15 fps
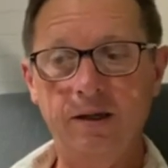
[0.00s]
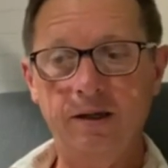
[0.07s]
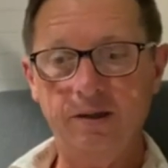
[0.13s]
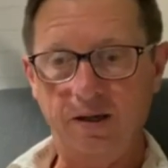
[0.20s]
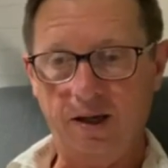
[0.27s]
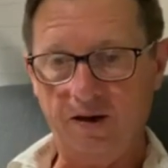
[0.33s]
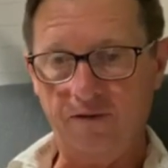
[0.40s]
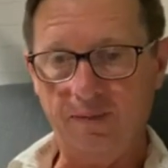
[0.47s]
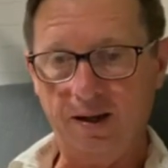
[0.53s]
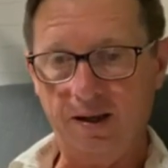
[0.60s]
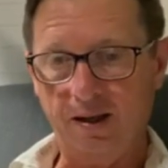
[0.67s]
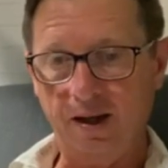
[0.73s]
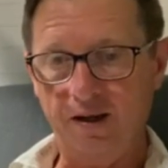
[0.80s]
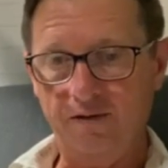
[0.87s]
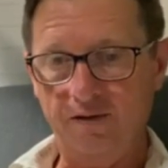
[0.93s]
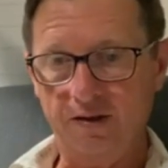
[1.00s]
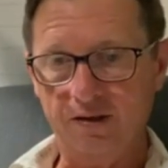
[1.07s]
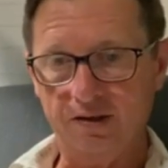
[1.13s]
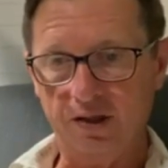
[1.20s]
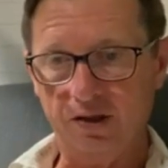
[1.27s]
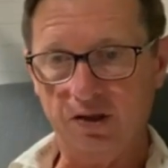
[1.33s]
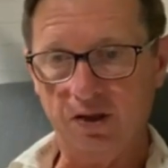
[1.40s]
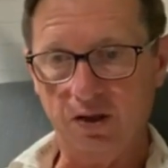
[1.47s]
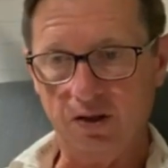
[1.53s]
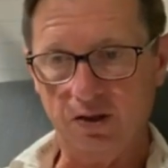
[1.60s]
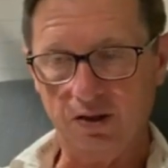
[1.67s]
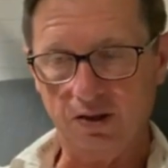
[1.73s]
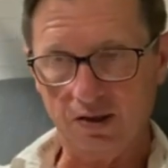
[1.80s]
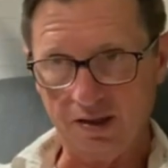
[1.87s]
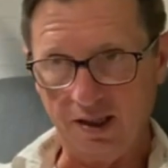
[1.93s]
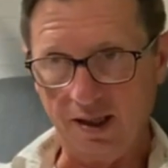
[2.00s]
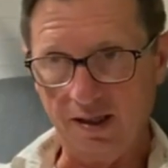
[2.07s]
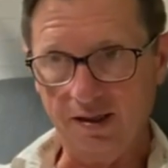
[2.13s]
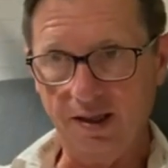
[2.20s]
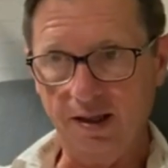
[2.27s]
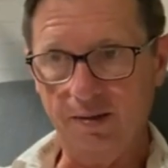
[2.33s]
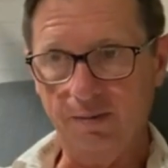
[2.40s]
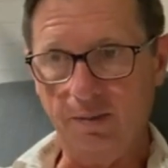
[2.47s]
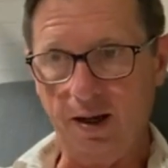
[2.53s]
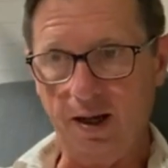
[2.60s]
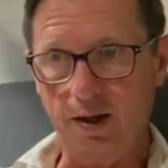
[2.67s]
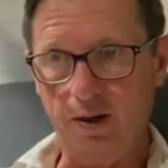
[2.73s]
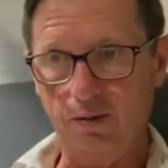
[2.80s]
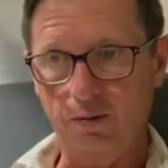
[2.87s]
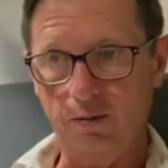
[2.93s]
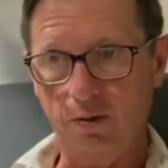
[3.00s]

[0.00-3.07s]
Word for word: to have my life in such a state that my